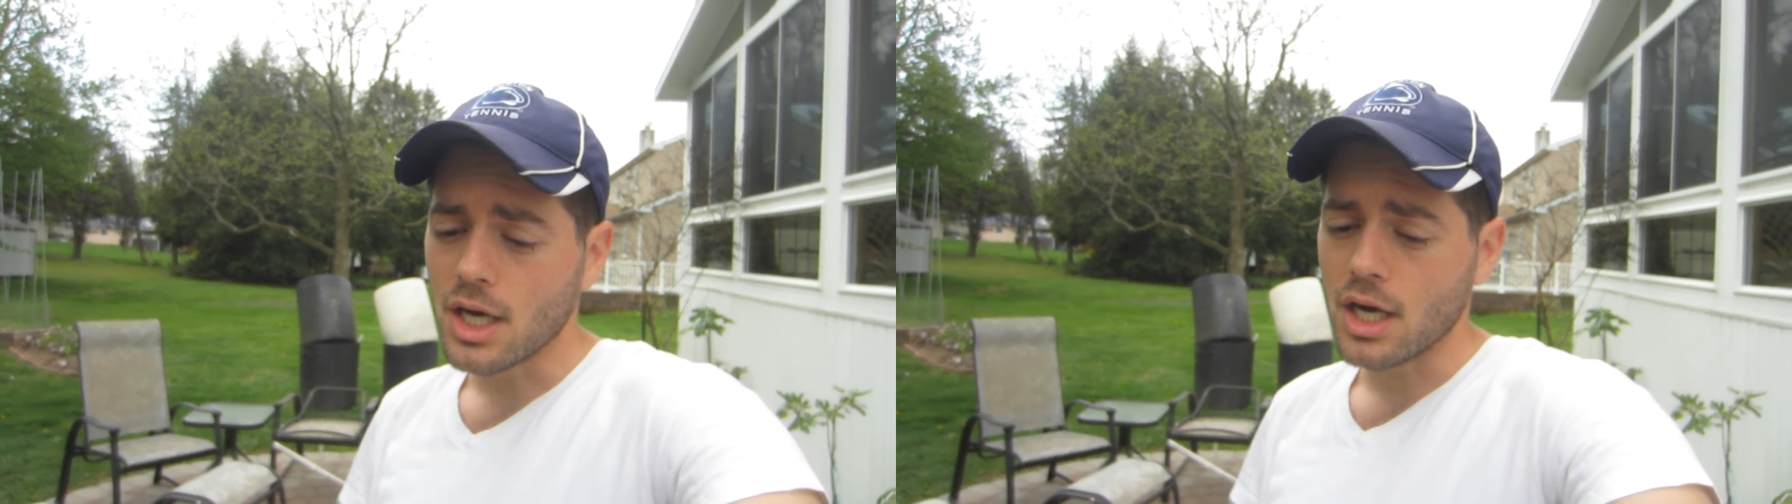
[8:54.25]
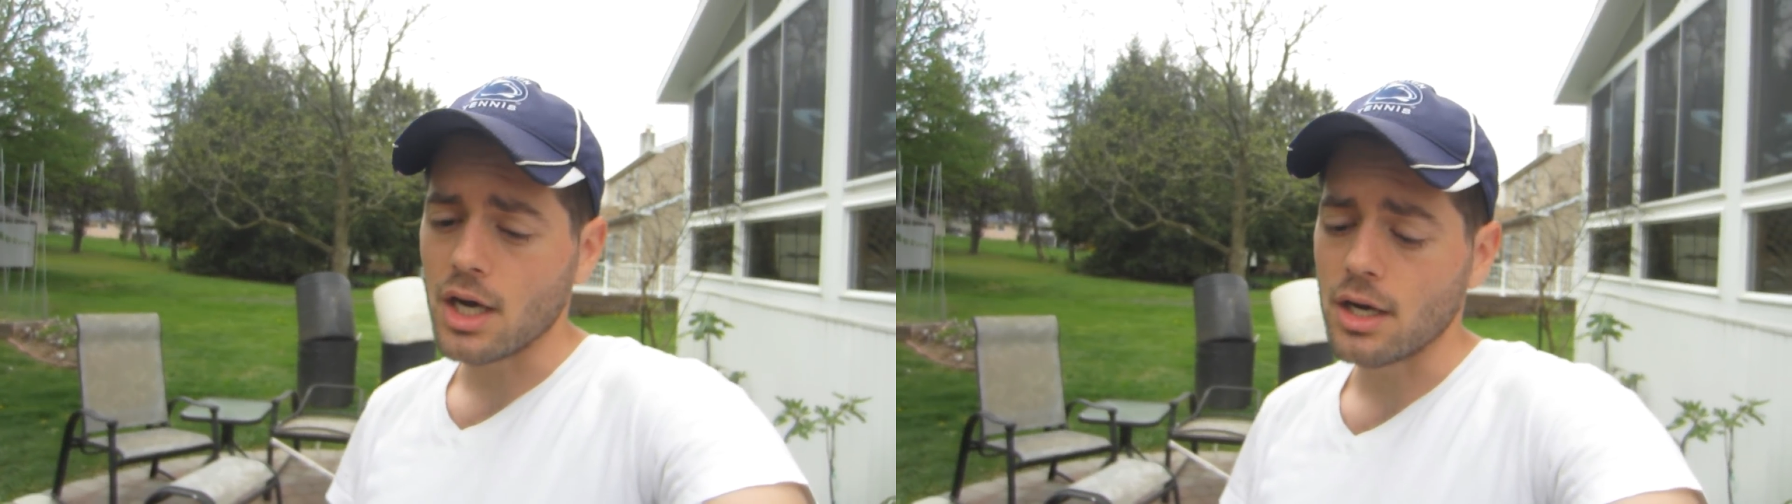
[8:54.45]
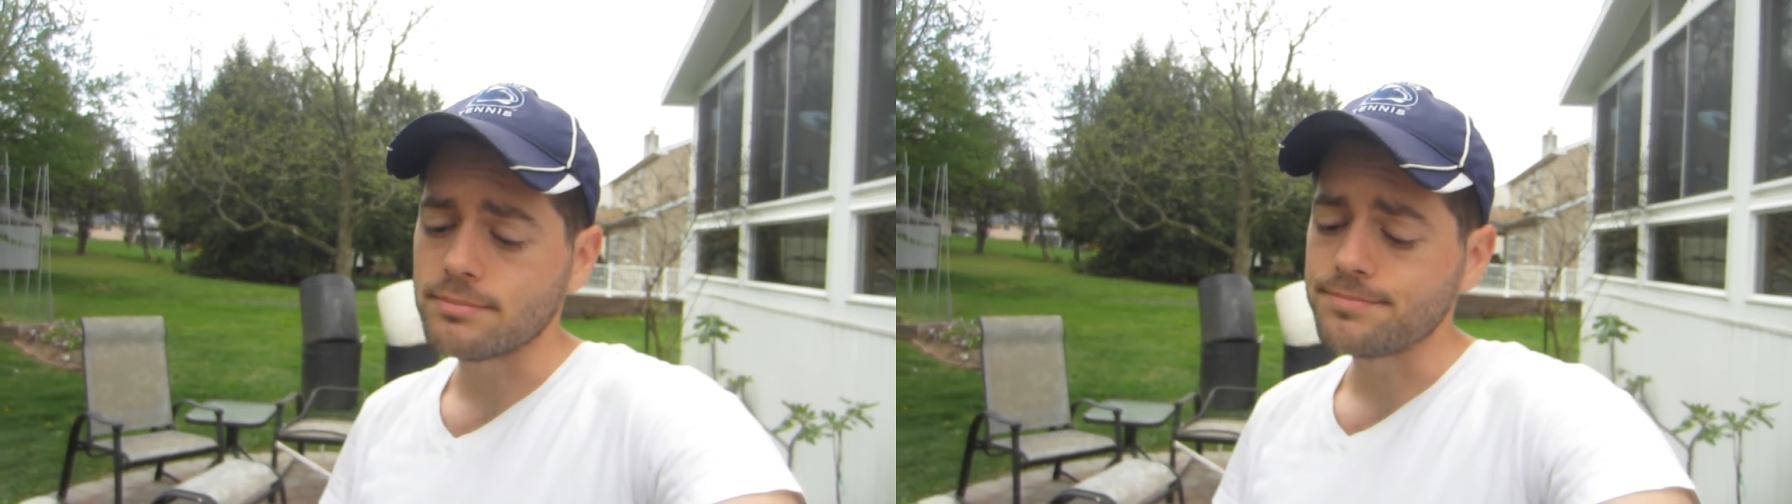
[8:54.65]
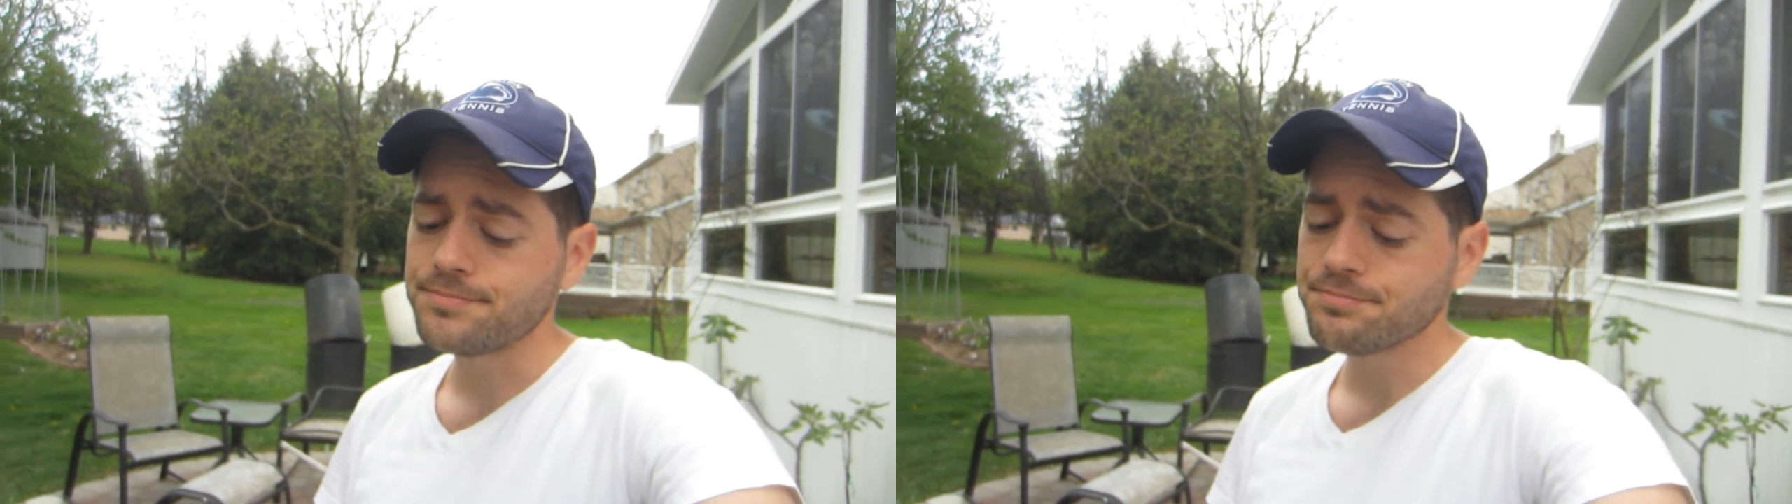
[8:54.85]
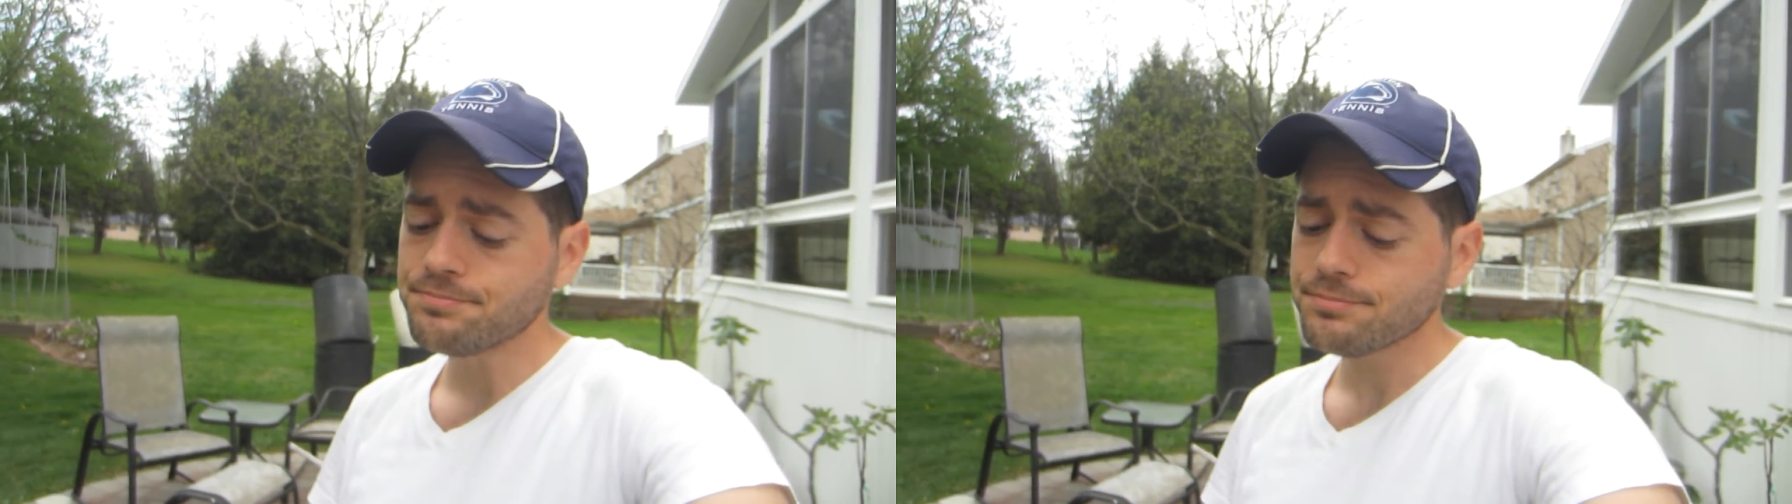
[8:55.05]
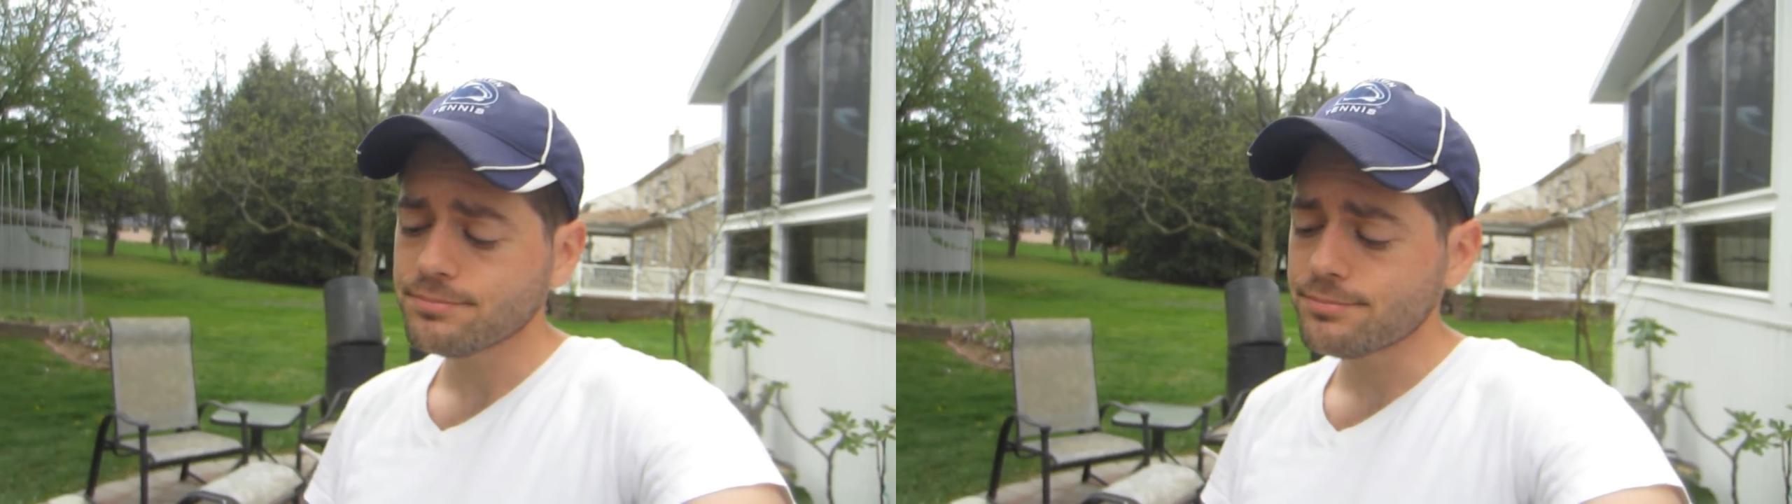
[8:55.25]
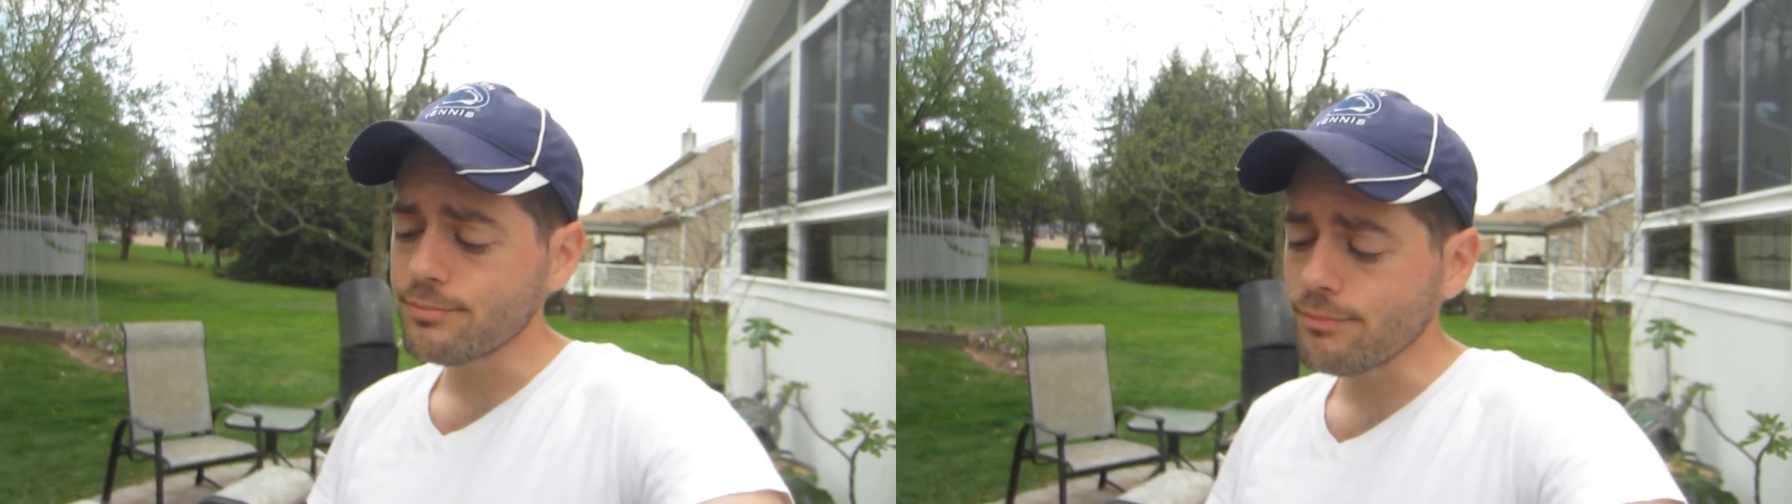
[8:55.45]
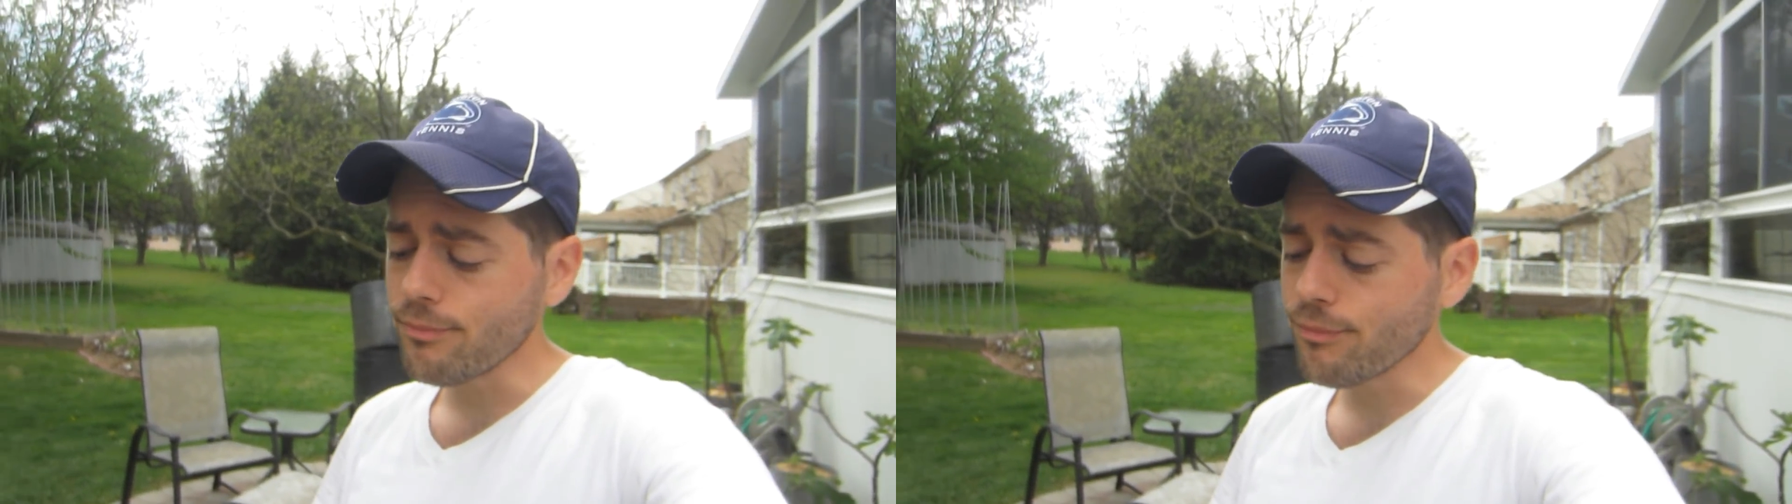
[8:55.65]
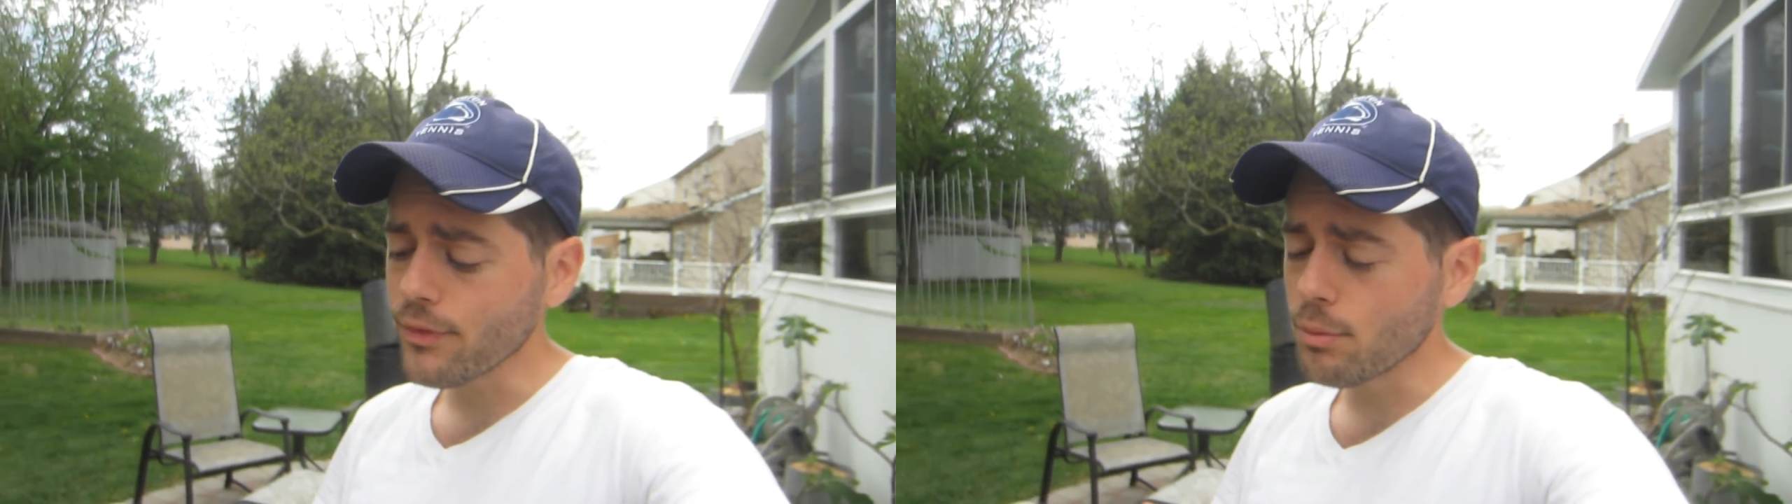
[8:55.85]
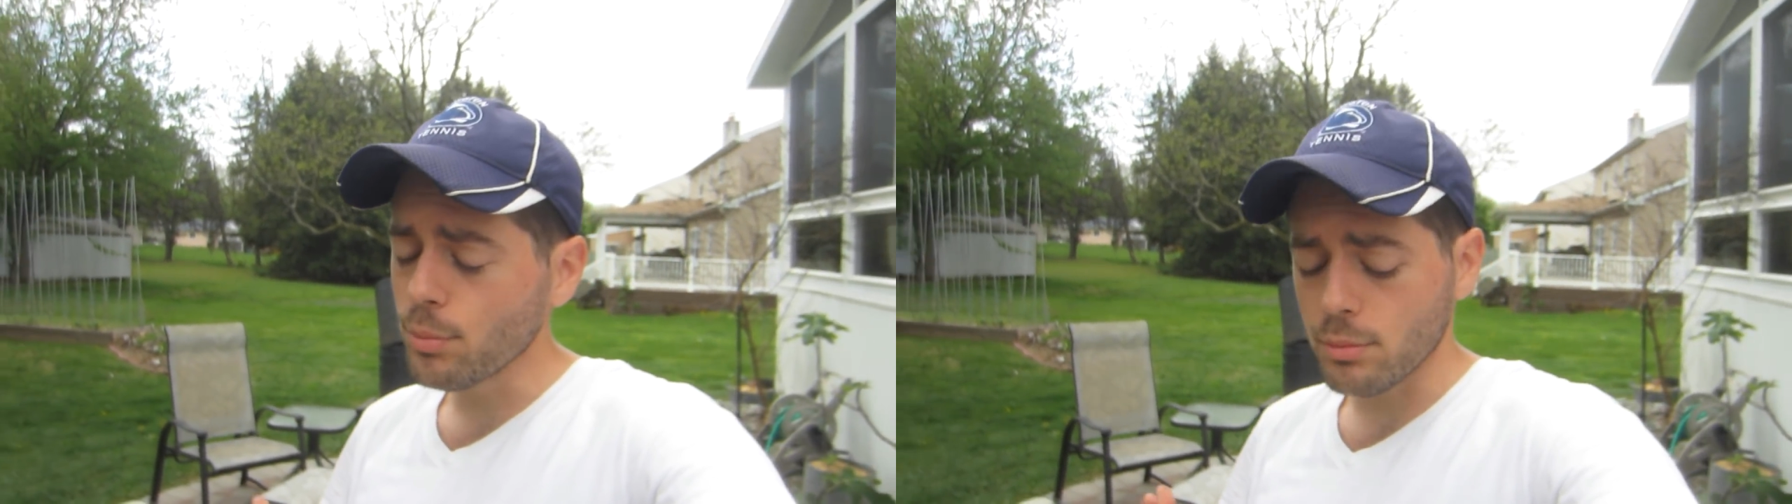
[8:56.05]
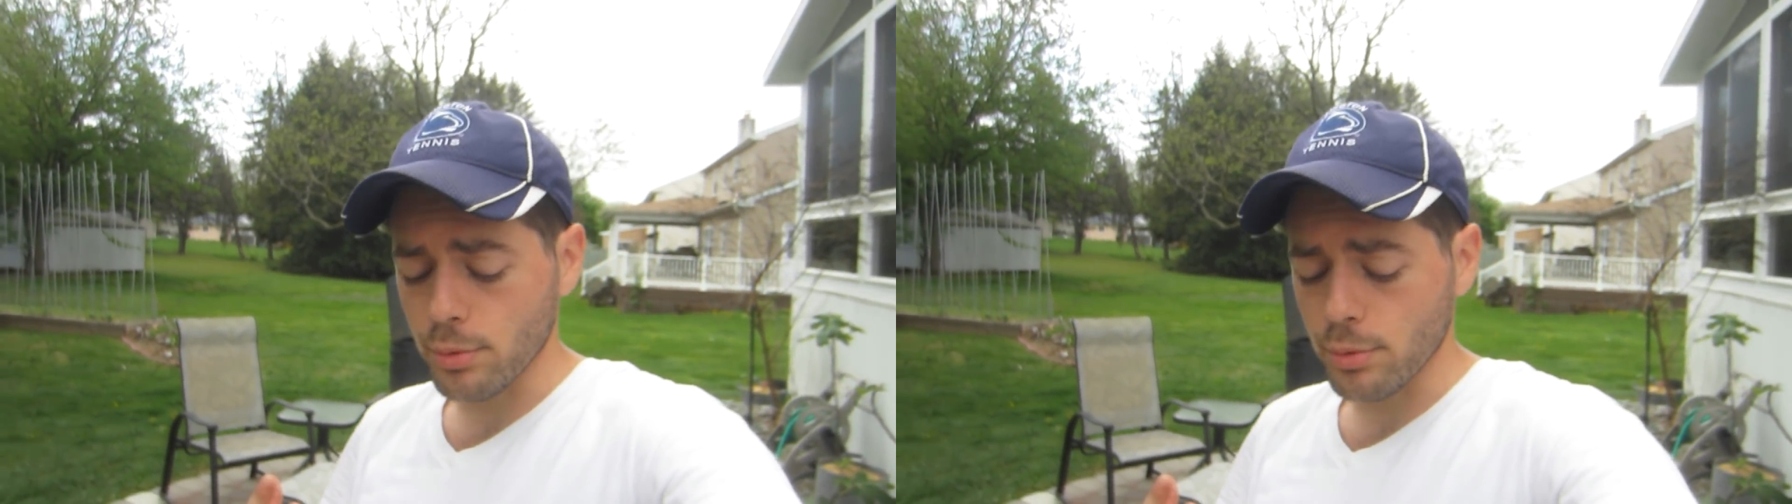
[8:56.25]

Um, but